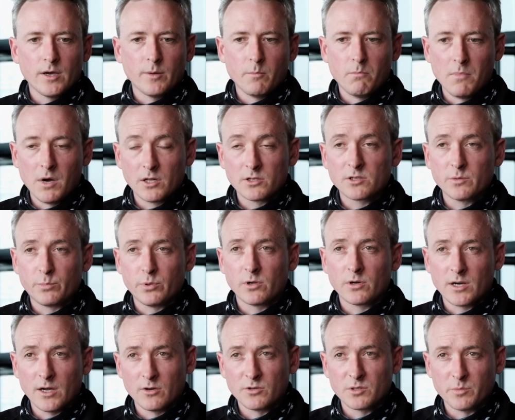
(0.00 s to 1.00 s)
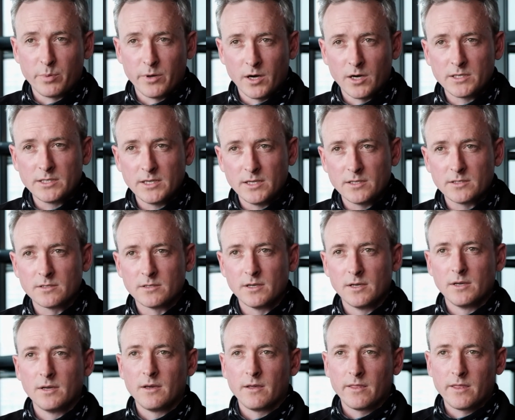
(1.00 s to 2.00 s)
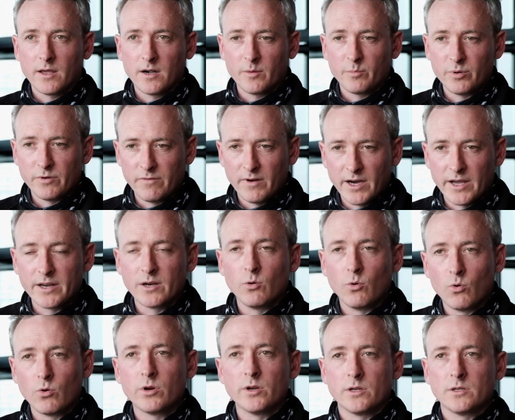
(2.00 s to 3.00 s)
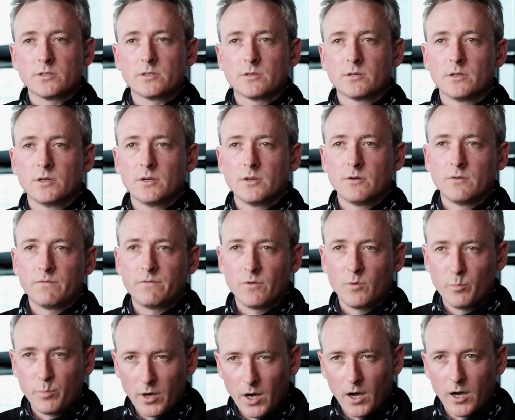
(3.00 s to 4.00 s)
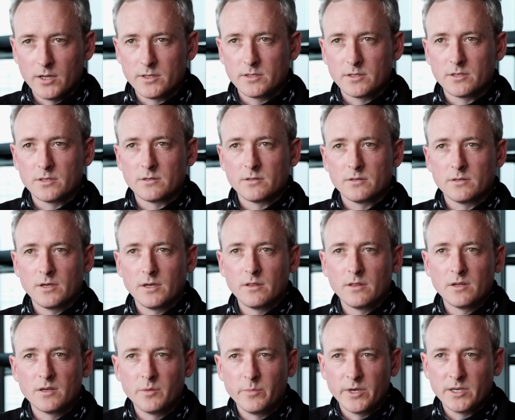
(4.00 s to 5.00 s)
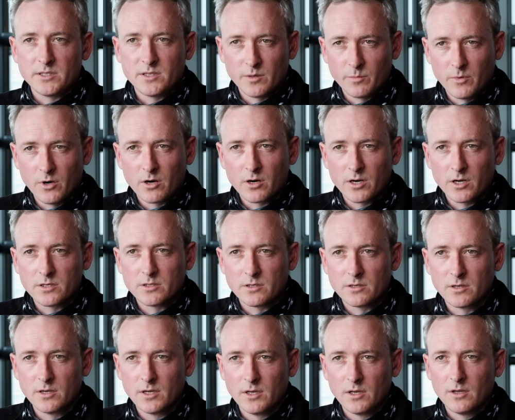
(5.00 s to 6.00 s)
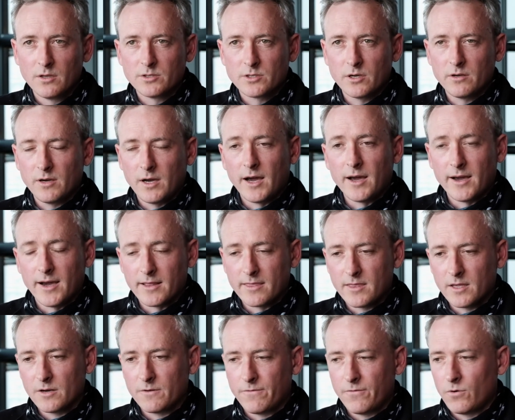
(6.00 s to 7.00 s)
multiple counterparties that are providing orders for parts in the domestic market. So I think